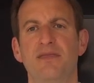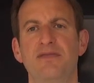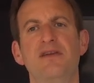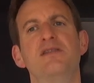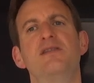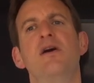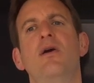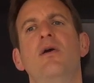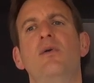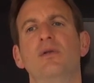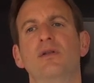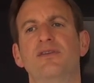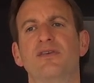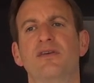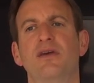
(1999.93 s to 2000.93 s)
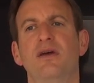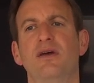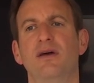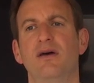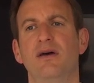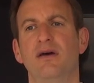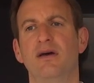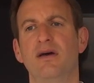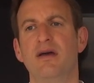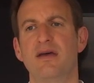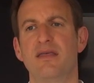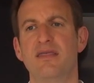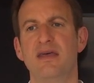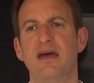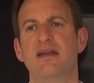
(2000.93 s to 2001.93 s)
didn't hold
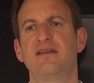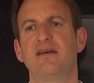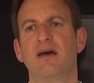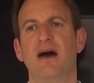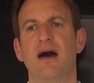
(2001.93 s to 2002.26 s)
that